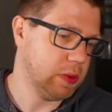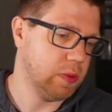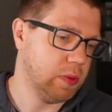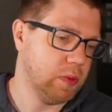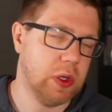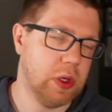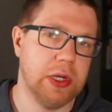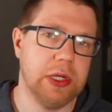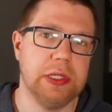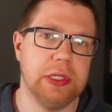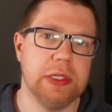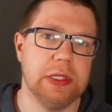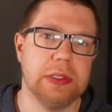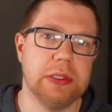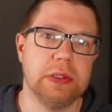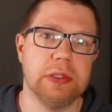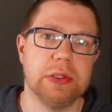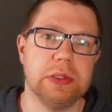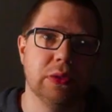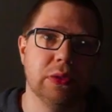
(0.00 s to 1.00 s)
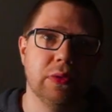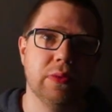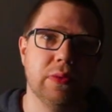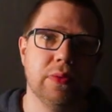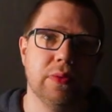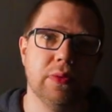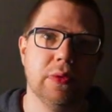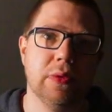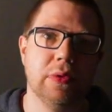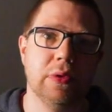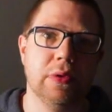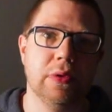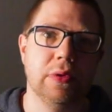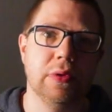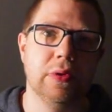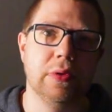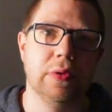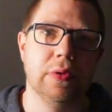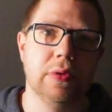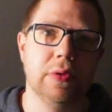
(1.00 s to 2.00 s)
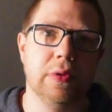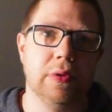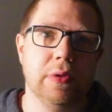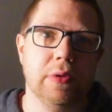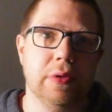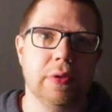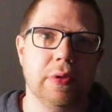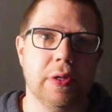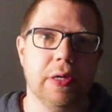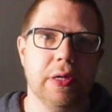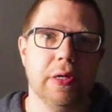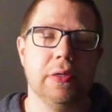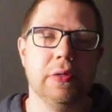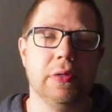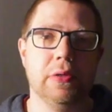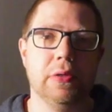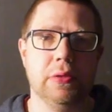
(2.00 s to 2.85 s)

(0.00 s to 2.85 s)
one of these lights on. Okay.